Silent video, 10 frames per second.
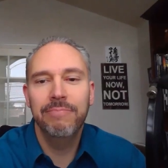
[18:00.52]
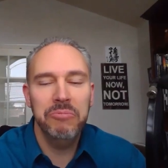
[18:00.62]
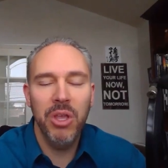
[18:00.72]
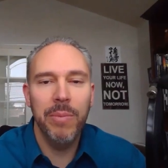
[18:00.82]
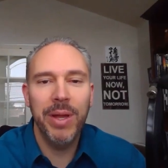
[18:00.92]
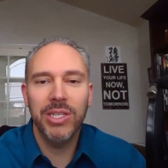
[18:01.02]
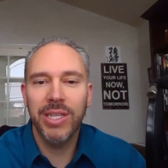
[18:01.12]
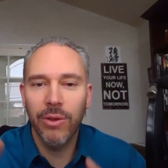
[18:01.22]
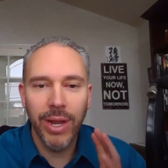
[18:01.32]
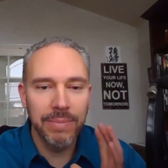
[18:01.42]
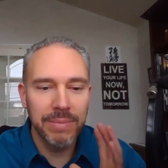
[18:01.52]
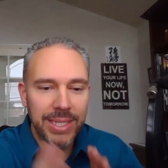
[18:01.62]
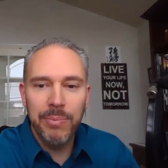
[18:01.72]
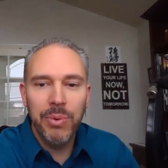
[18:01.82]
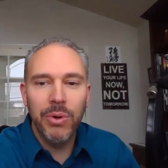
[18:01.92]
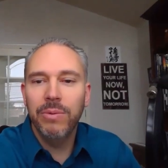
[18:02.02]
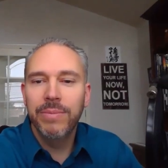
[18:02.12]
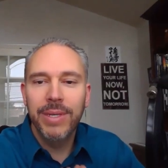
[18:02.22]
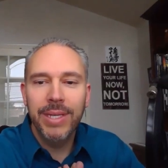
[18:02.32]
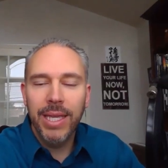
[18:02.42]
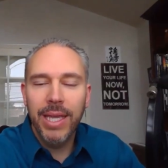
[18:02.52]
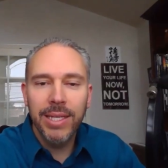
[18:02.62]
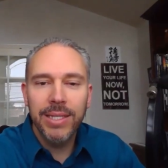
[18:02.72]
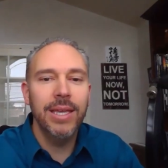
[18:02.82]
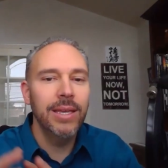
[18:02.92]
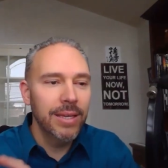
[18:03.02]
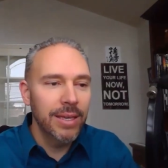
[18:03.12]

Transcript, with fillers: You know, we might just say, great, simple, easy,